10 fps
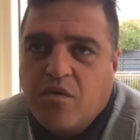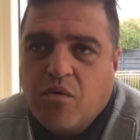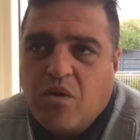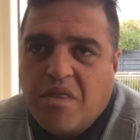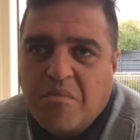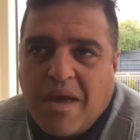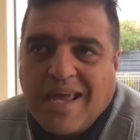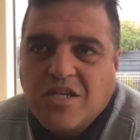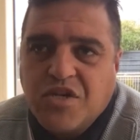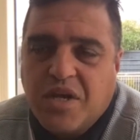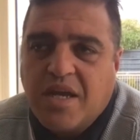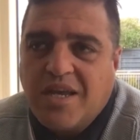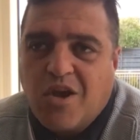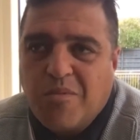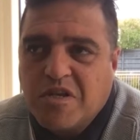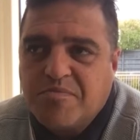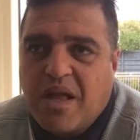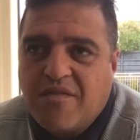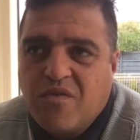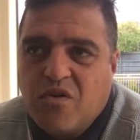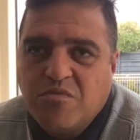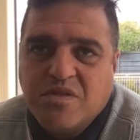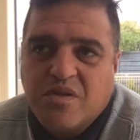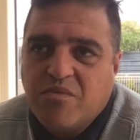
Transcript: for all of the major e-commerce platforms,